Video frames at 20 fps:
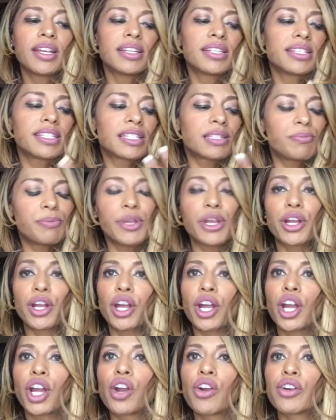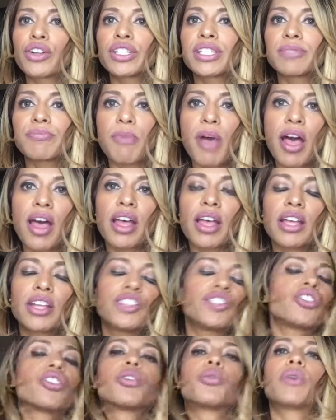smear or
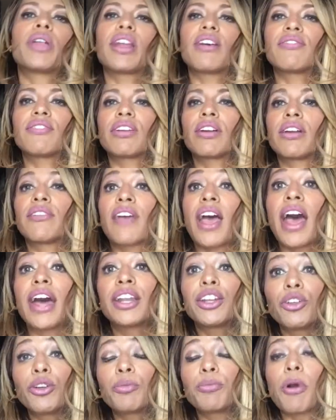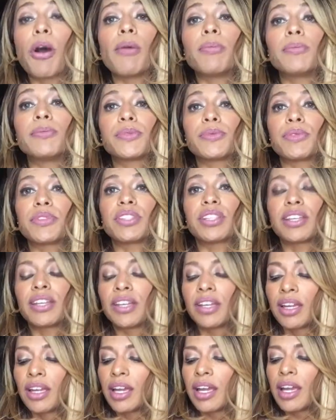smudge or whatever. I've had no problems with
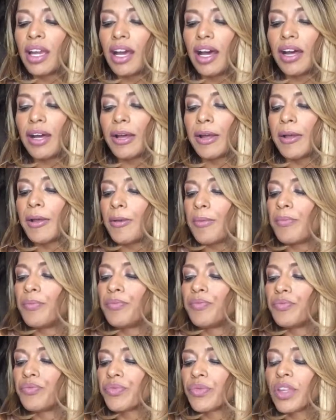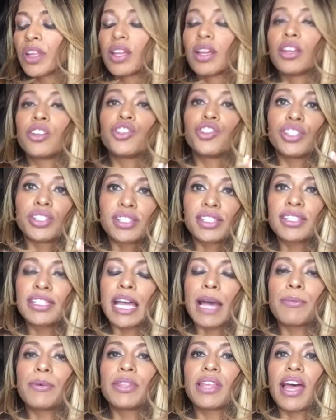it. Um, just a
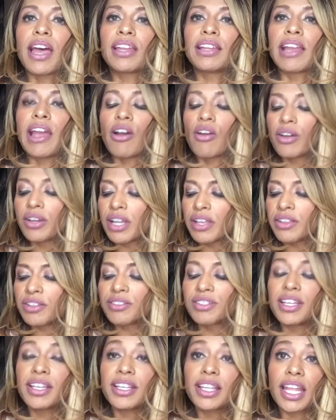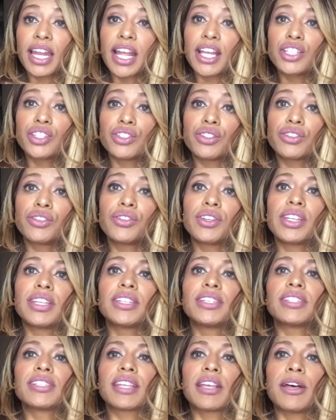dab of that. Now, another thing that I do
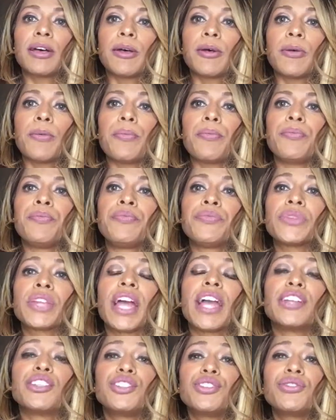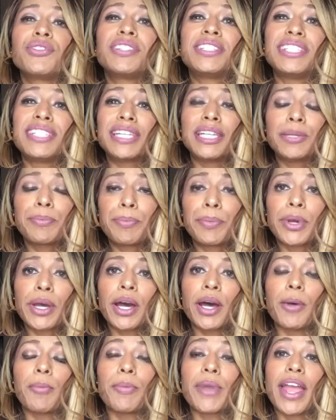is um, I do deep
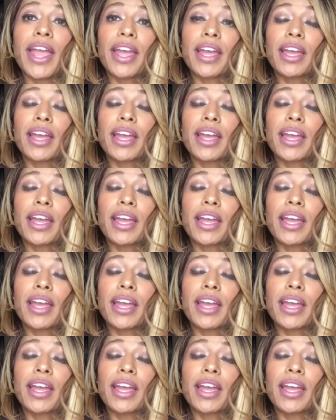um,